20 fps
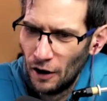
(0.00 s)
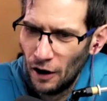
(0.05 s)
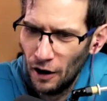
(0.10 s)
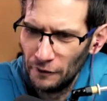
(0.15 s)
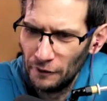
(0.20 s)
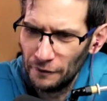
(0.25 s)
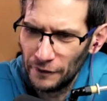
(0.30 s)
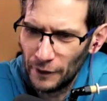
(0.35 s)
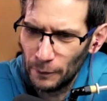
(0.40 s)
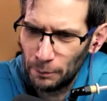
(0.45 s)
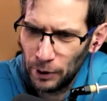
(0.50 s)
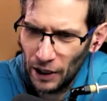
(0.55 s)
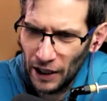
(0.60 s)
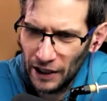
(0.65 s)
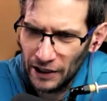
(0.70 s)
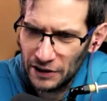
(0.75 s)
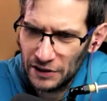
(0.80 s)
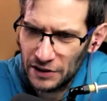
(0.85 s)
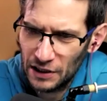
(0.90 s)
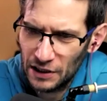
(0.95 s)
the plan
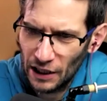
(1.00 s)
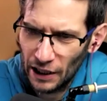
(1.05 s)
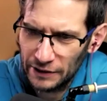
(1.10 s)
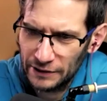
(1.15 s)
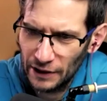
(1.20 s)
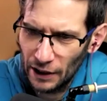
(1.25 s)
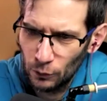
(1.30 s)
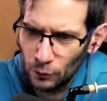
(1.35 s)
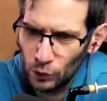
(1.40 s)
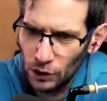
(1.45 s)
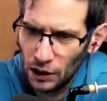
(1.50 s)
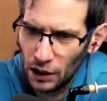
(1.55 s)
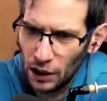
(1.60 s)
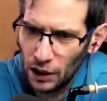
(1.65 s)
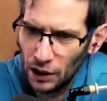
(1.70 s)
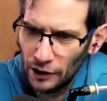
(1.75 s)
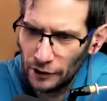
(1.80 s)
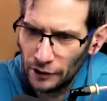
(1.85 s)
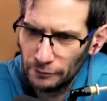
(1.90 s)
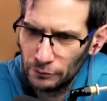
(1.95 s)
is that I
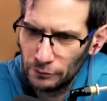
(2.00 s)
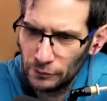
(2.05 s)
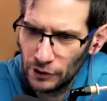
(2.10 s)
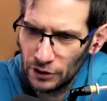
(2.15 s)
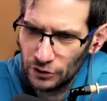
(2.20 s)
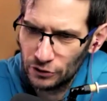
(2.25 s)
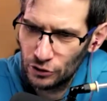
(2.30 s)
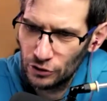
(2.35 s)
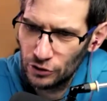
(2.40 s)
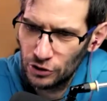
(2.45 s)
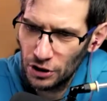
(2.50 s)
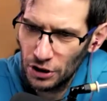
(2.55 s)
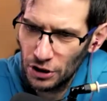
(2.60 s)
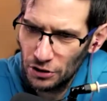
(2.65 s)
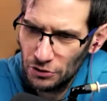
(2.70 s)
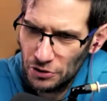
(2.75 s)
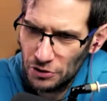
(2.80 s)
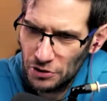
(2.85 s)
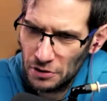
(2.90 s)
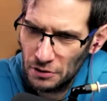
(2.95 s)
will
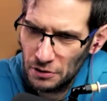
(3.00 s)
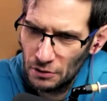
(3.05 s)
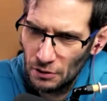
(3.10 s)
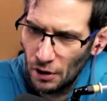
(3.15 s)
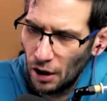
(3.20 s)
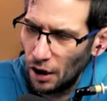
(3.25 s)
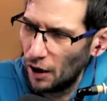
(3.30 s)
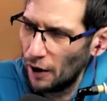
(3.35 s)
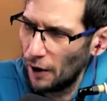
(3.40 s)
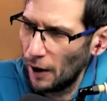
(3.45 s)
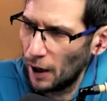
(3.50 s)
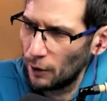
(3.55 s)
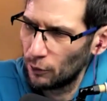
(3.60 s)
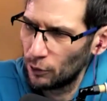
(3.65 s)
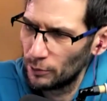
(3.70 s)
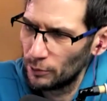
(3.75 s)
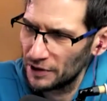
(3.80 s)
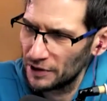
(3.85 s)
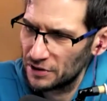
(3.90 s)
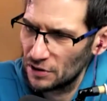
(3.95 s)
introduce our
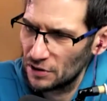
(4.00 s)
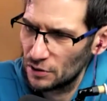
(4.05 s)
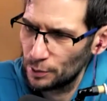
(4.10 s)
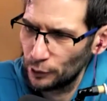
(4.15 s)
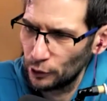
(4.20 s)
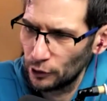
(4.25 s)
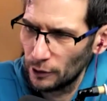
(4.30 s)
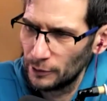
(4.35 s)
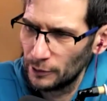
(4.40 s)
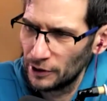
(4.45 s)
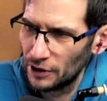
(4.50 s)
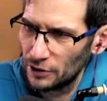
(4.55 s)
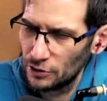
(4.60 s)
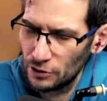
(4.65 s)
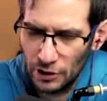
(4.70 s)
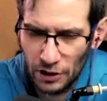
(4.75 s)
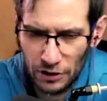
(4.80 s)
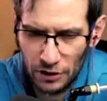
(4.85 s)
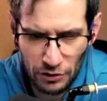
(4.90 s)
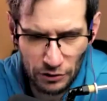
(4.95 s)
master's program in
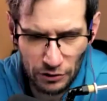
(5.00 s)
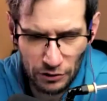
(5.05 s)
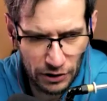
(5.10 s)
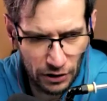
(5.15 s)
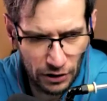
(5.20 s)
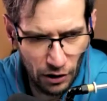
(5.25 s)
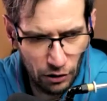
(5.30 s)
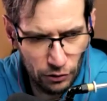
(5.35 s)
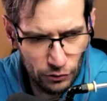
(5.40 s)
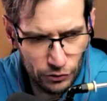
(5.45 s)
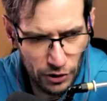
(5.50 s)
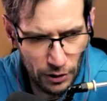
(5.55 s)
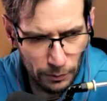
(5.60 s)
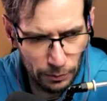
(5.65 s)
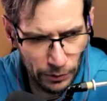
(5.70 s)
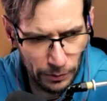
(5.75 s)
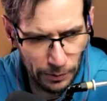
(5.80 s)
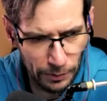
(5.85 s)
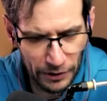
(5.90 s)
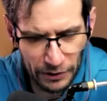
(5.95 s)
educational technology. I
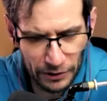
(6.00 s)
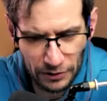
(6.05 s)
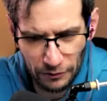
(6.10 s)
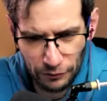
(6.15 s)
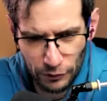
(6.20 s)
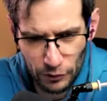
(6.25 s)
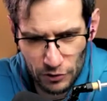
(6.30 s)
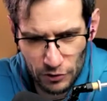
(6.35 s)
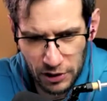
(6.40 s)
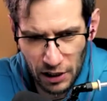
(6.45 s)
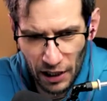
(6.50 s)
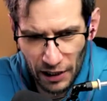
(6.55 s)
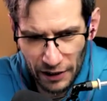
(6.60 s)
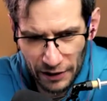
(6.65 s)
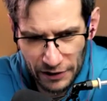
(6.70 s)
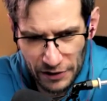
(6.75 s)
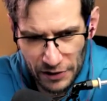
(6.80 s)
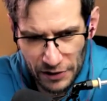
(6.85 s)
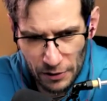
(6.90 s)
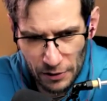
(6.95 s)
prepared a few
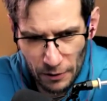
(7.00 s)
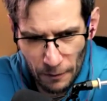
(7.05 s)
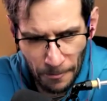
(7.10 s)
slides,